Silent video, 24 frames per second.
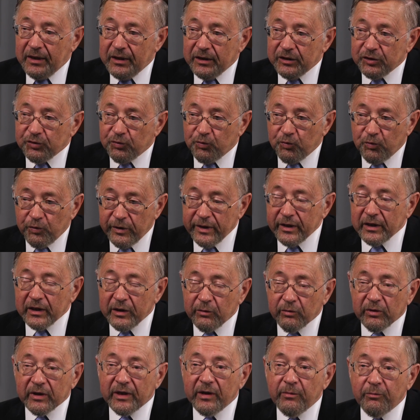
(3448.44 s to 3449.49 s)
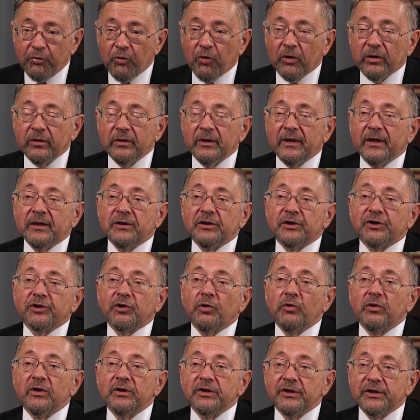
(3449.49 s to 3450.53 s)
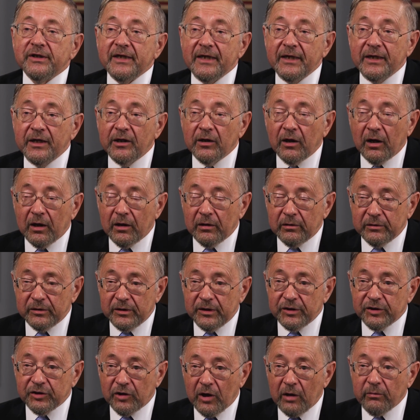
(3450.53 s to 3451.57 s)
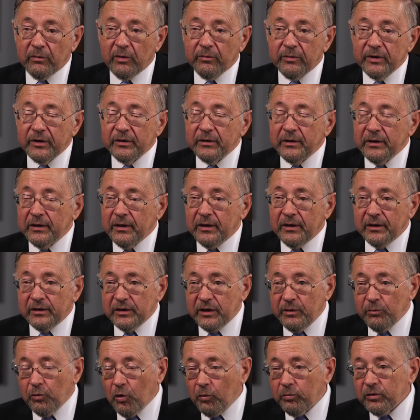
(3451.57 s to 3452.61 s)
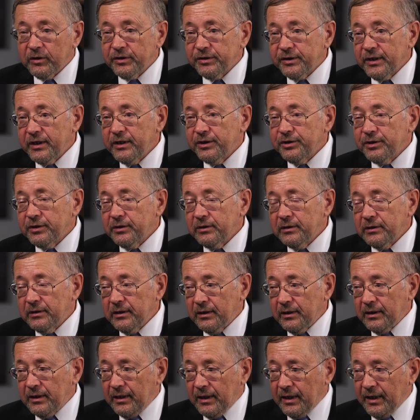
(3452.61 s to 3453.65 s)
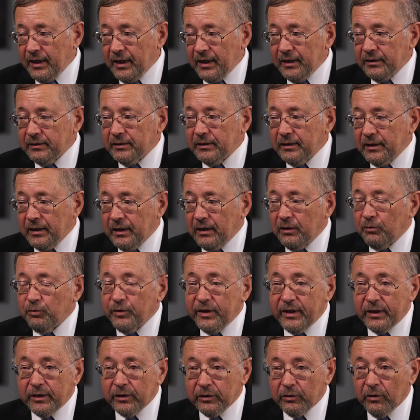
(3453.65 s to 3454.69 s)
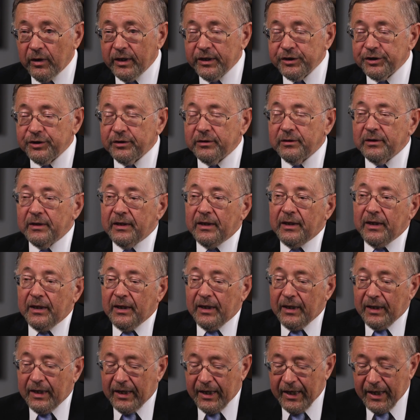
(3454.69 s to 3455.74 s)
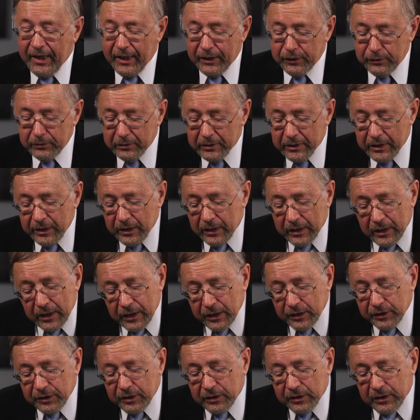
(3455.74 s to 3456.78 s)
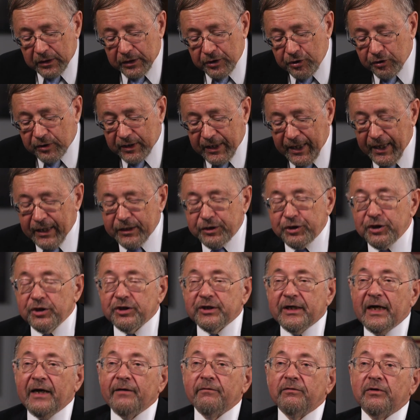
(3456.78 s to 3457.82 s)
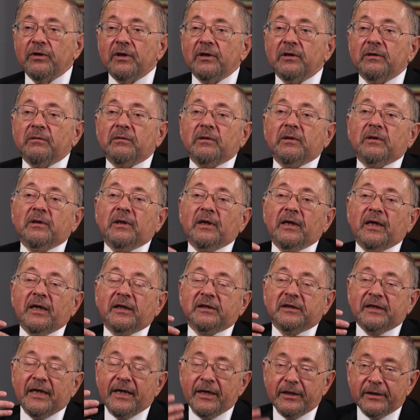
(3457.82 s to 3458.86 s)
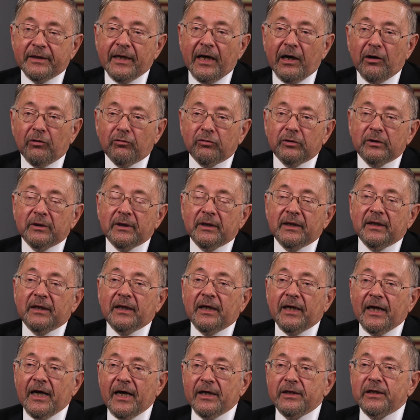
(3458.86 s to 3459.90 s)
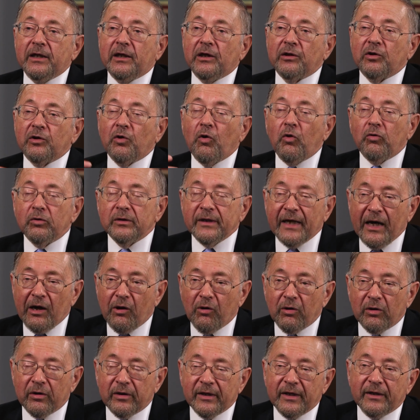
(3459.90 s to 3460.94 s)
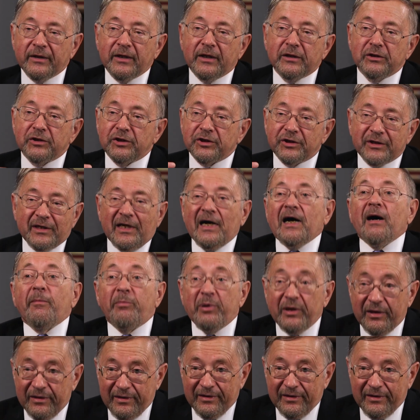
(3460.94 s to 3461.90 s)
is really, really important, and so is DDR, disarmament, demobilization, and reintegration. And you can't just have a takedown and then a golden hour and then stop.